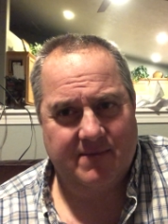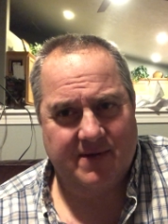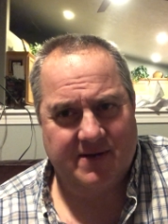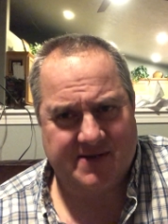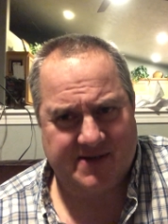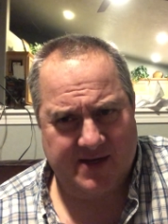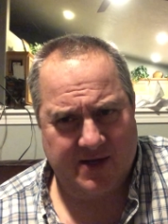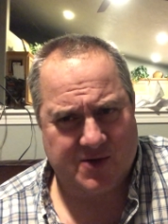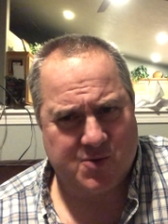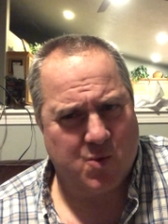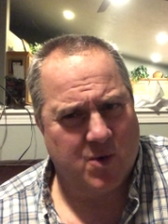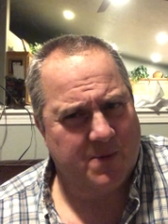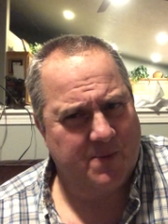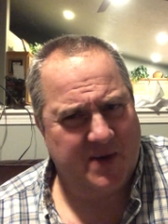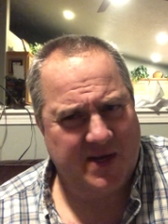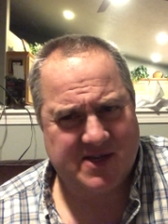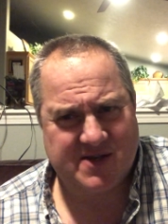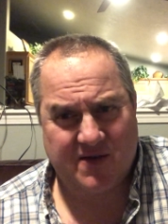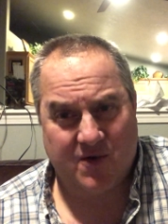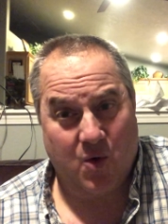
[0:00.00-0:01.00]
you see as one
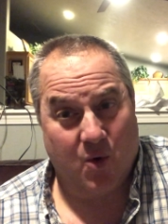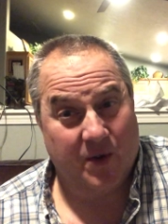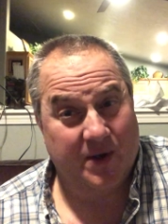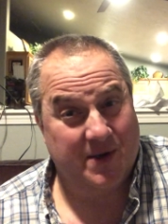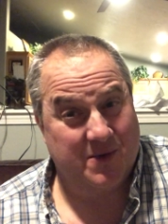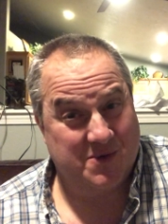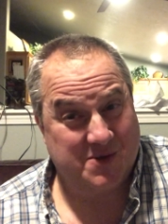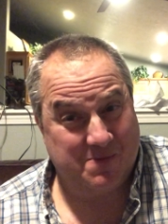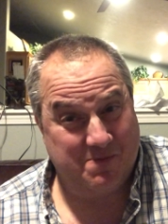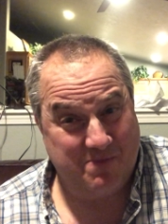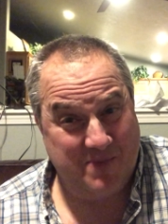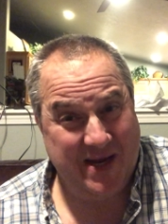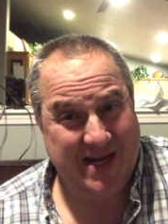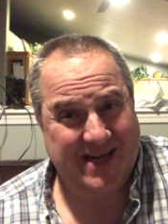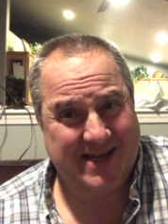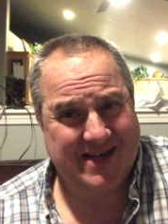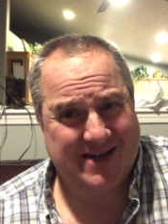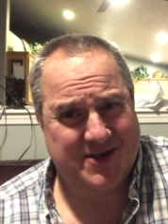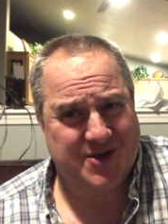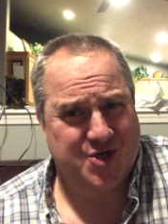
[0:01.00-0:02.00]
piece of gold, and it was
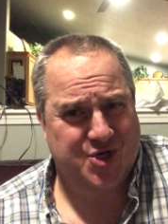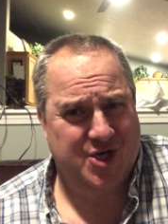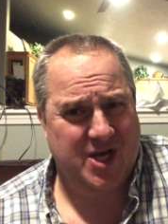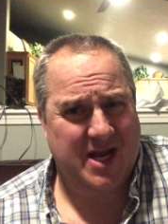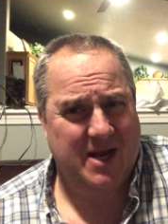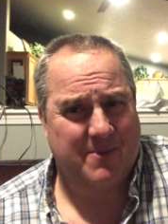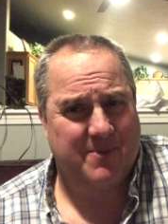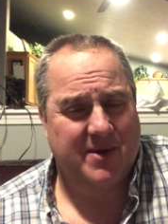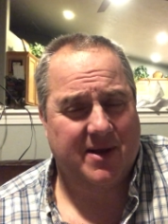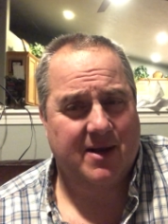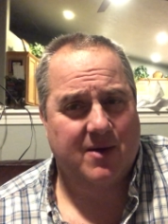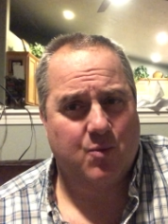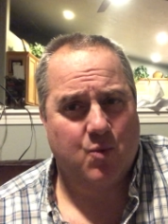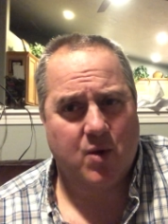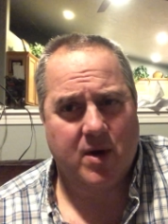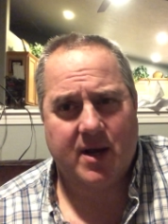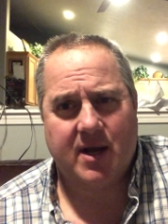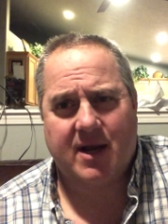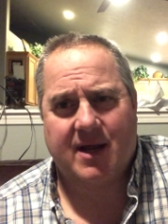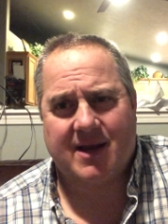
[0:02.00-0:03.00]
beaten into shape, and
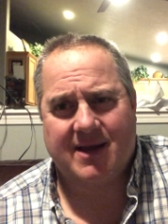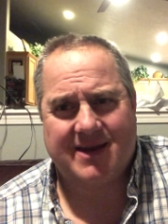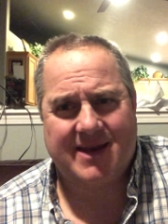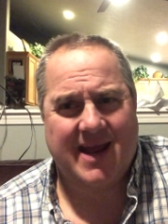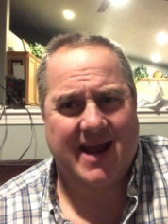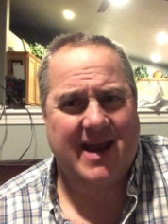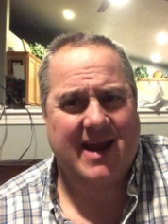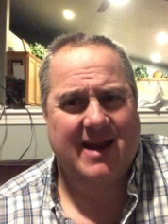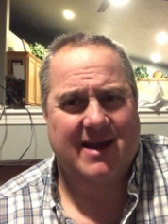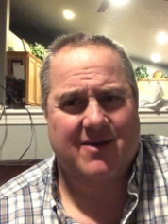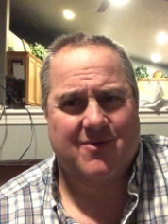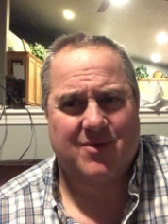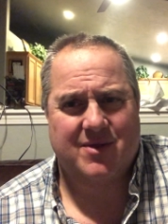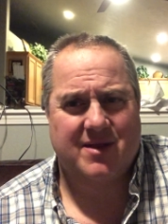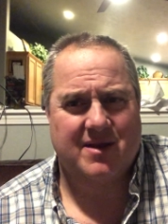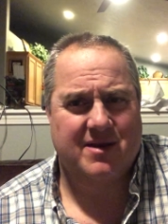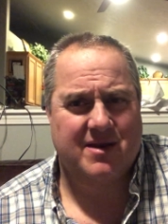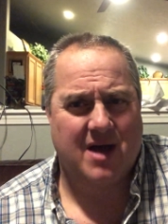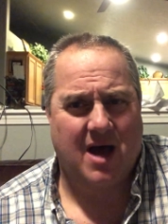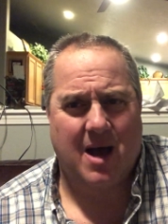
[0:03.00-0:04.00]
what it contained with
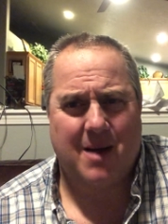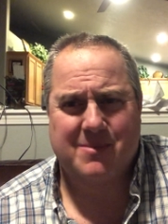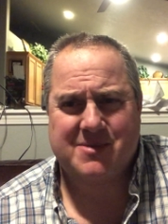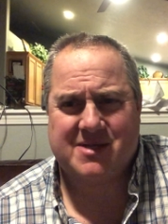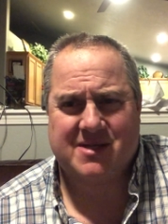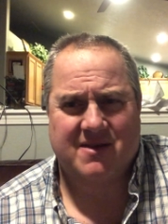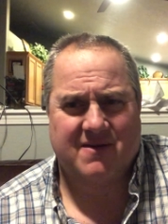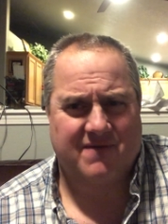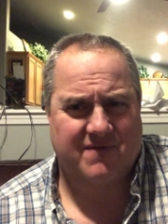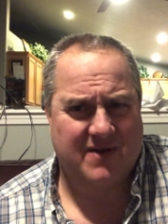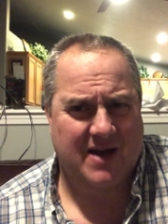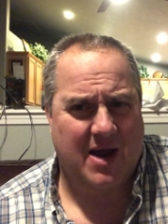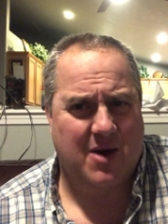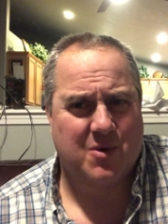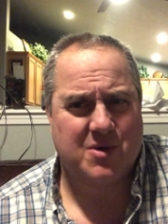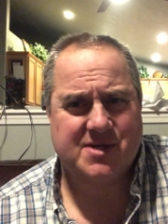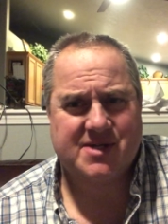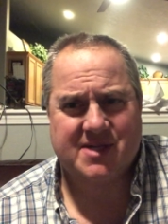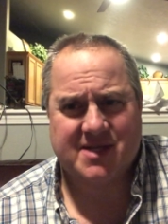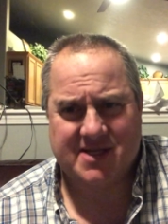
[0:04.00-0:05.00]
the knops and the
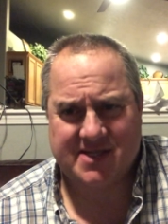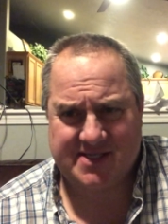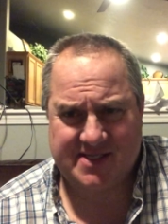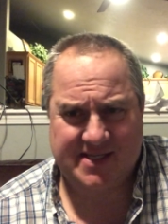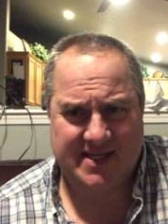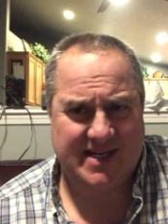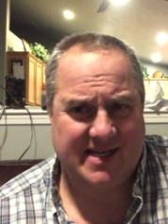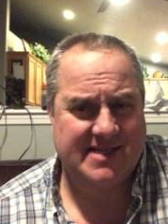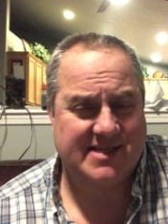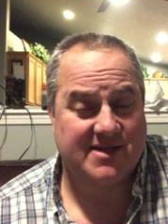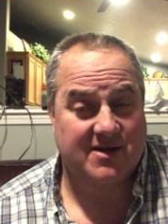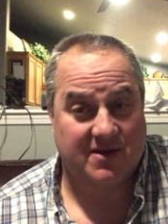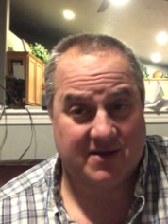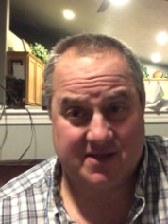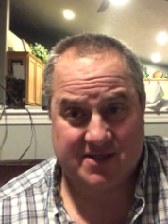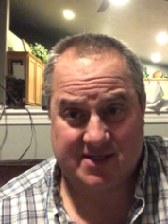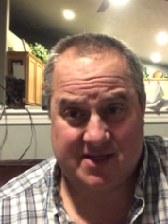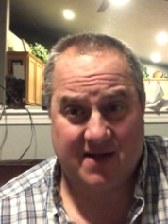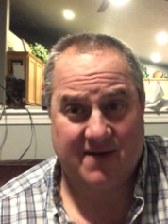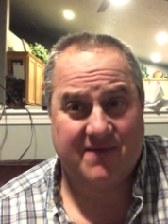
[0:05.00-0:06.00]
flowers and the seeds and all
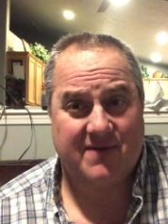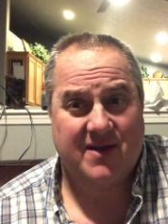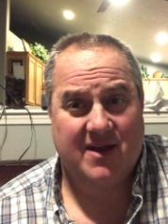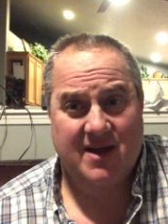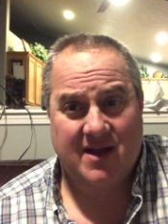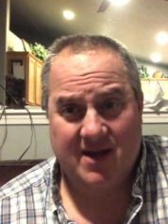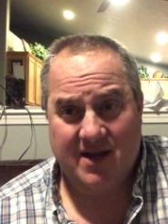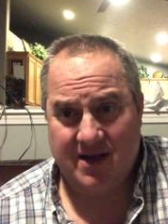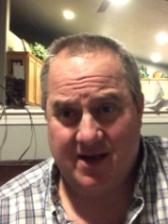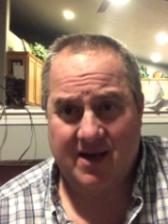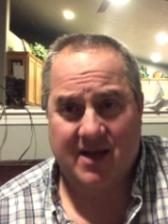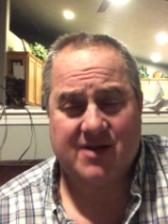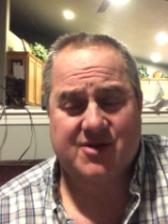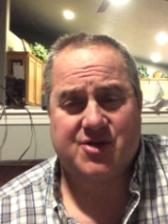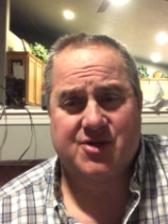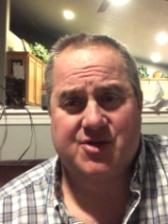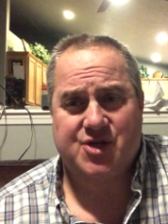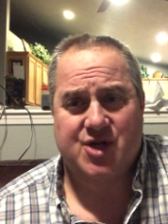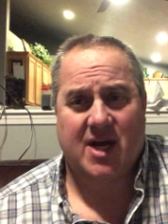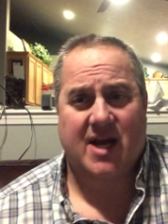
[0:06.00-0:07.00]
this stuff. You guys
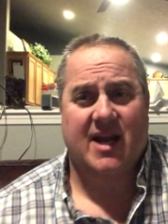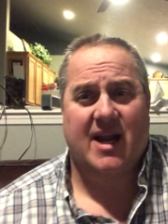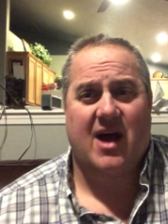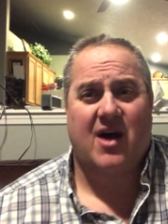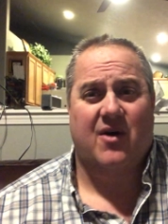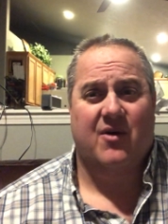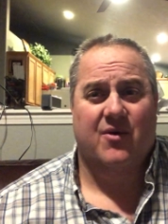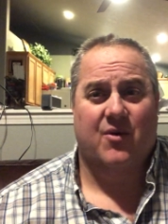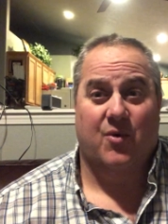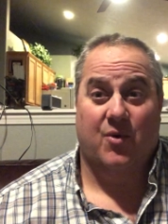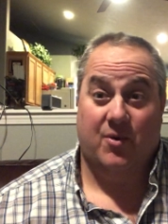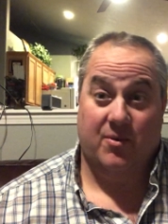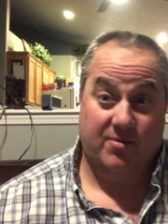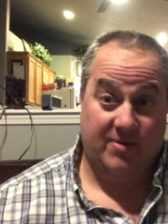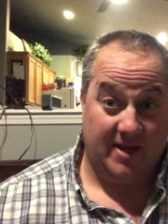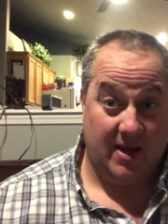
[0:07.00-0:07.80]
should check it out, or